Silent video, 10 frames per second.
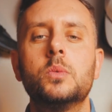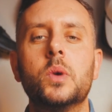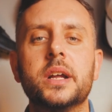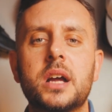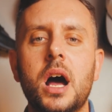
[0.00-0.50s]

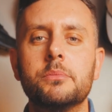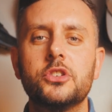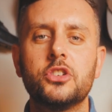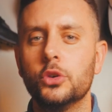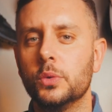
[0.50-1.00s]
when it
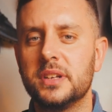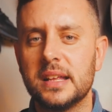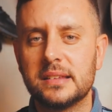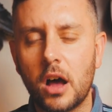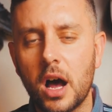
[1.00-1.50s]
comes to
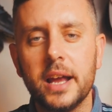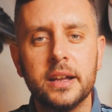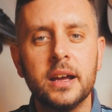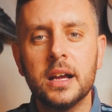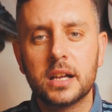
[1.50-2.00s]

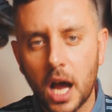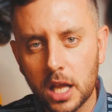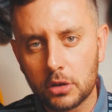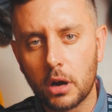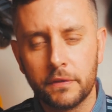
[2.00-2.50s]
design,
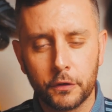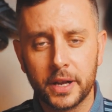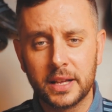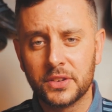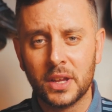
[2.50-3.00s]
color
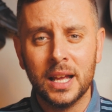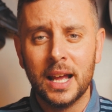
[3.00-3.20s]
offerings.